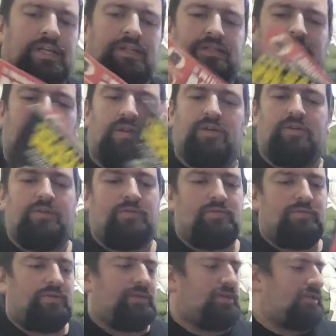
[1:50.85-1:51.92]

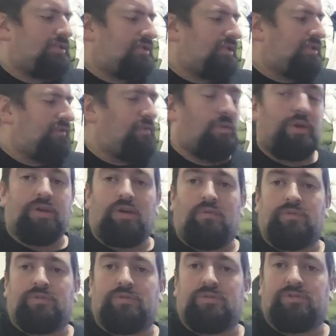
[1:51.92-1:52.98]
So, the other one I got,
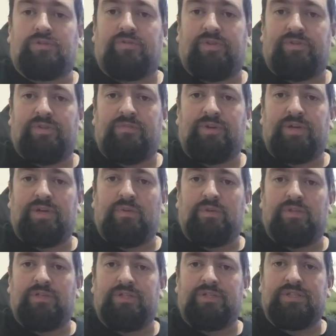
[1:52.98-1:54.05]
which was also 50p,
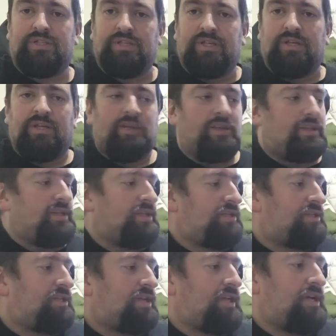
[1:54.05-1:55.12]
was
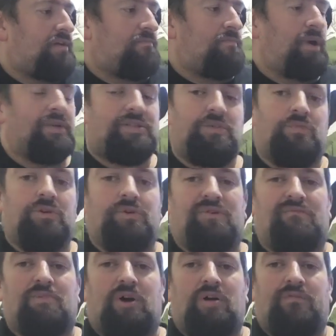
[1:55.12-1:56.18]
this Mighty World
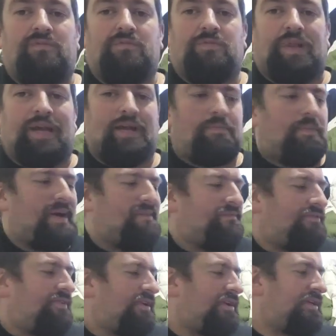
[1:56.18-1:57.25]
of Marvel Black
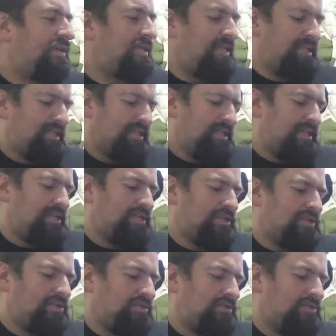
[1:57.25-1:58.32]
Panther
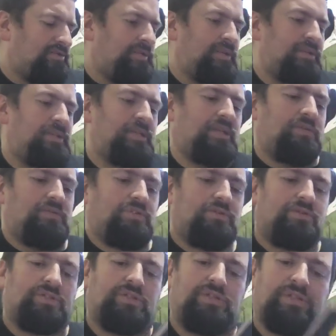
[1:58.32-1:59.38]
issue 19, which
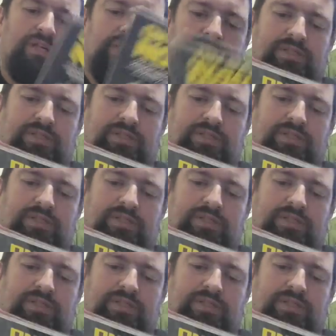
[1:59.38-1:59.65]
also contains the